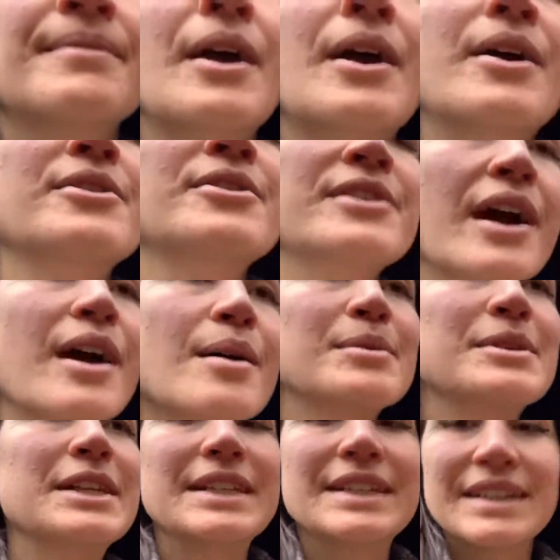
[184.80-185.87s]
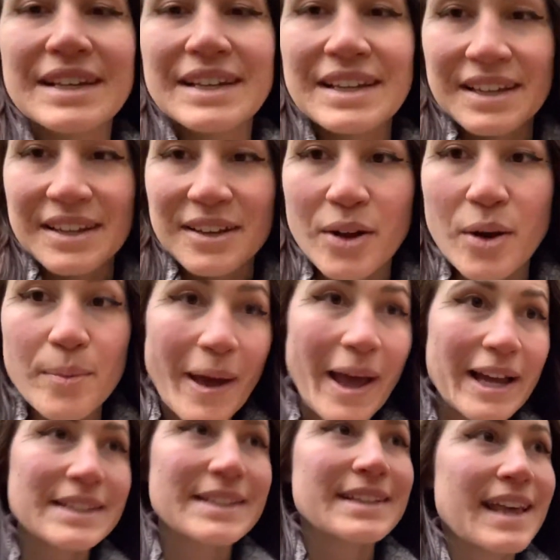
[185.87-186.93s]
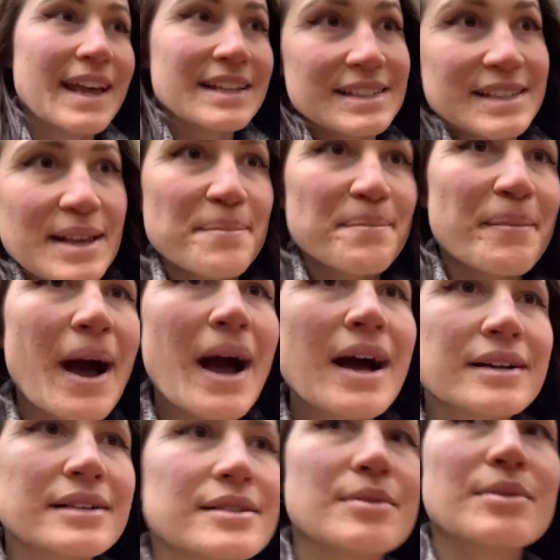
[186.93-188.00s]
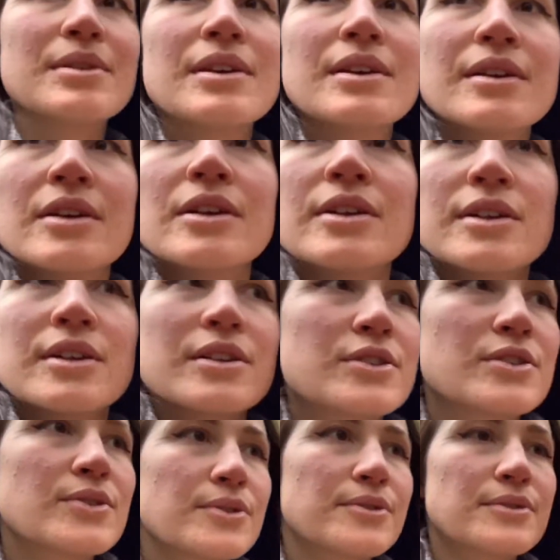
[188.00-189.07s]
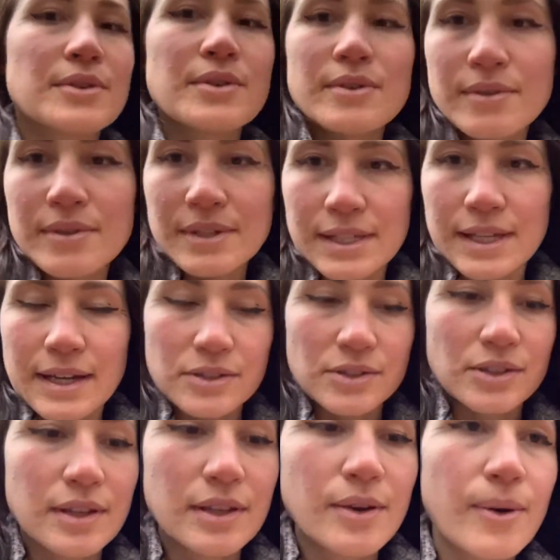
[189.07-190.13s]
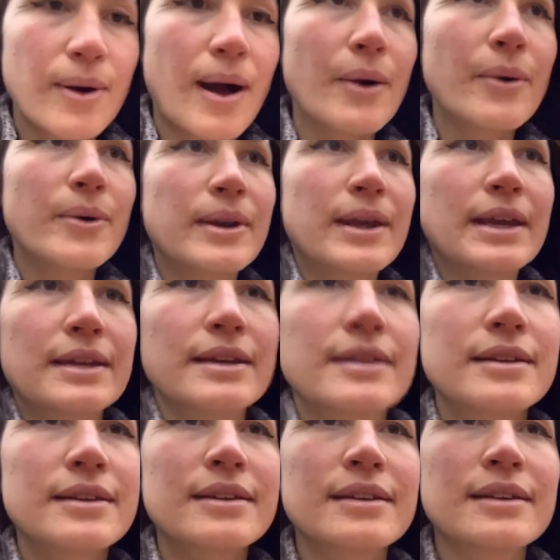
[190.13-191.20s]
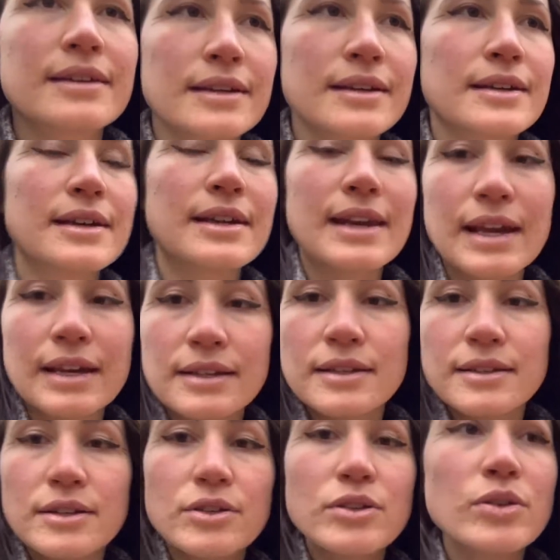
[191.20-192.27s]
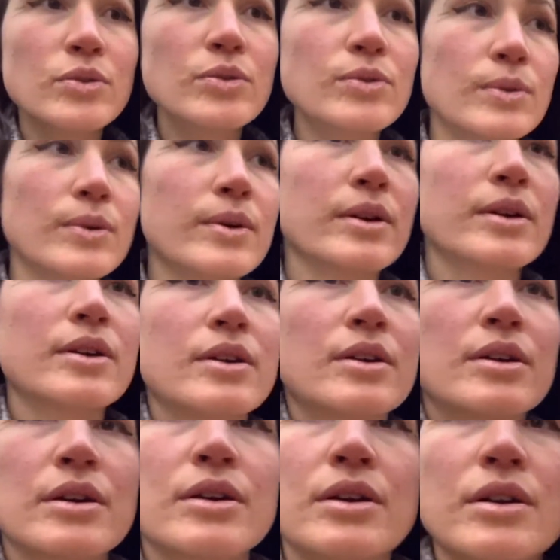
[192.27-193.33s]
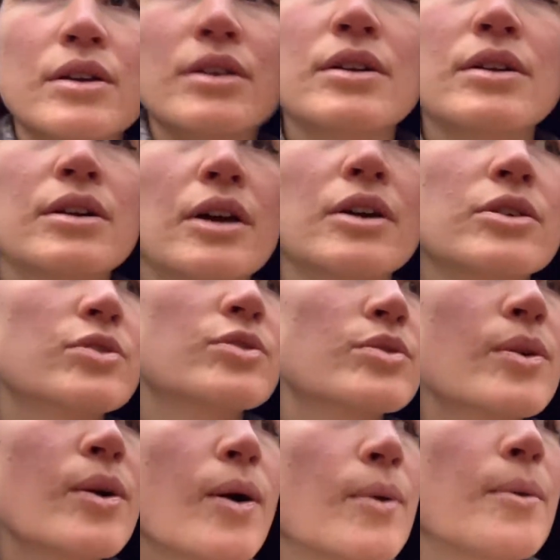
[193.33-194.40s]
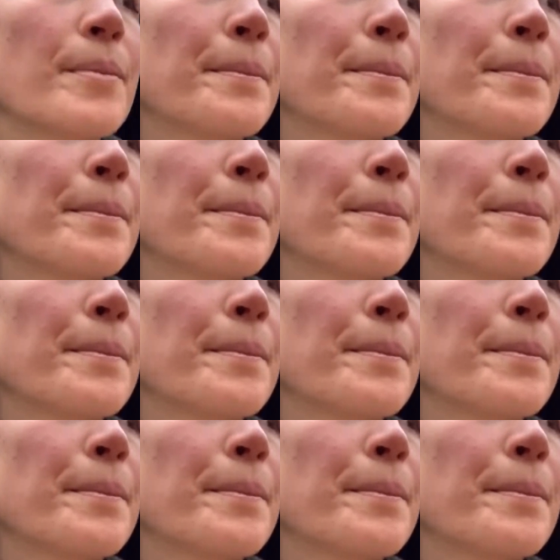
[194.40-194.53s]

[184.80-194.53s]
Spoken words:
our jobs and go back to that same box, and so few of us actually go out and connect to our true home.